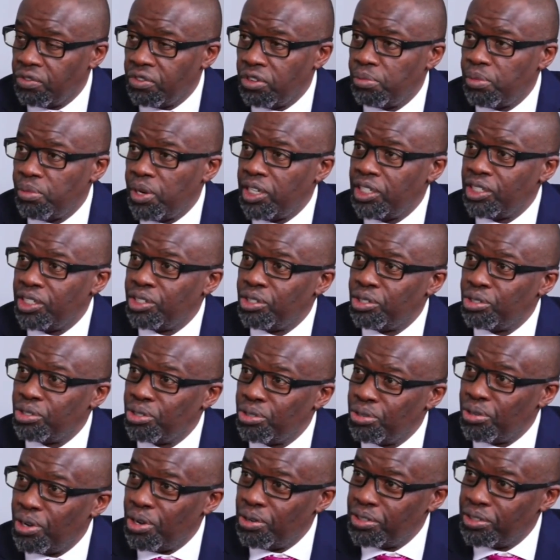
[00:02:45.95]
from our
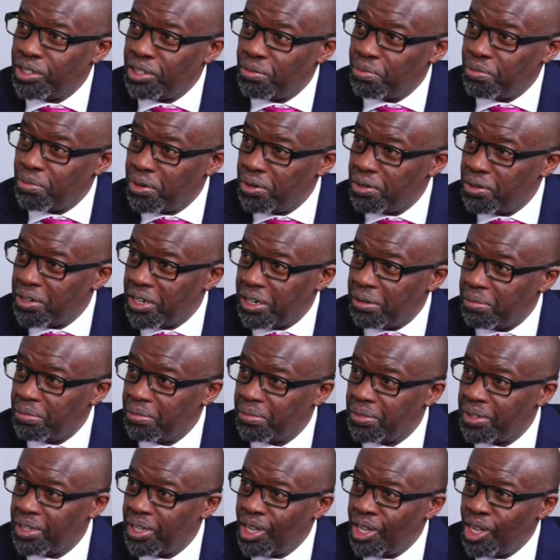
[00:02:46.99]
institutional housing program.